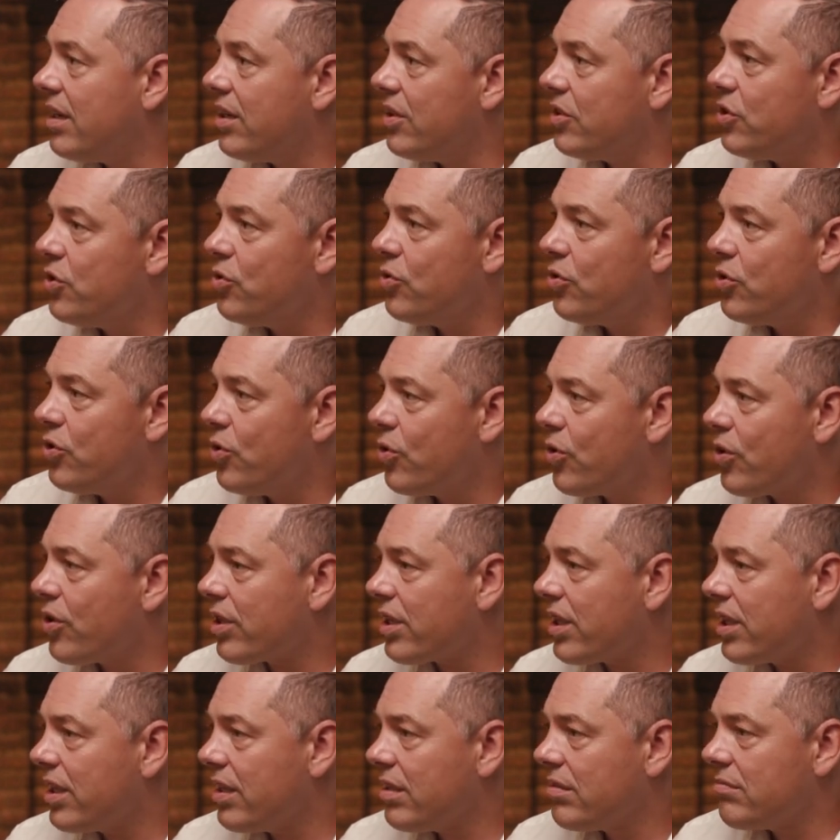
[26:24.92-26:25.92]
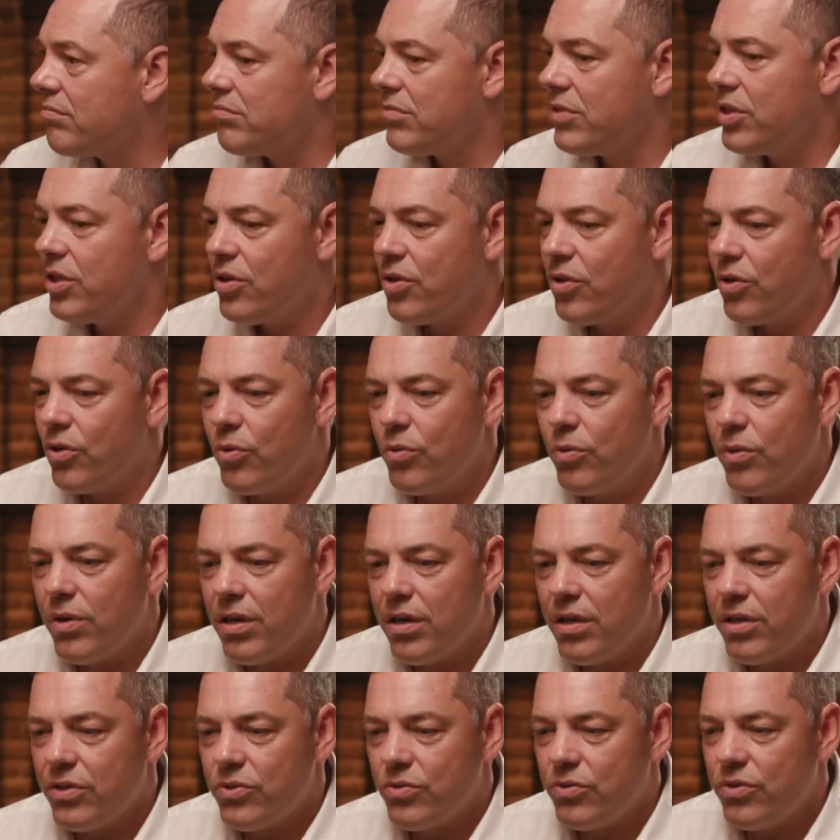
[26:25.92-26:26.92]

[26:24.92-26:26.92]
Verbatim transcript: New York, and, you know,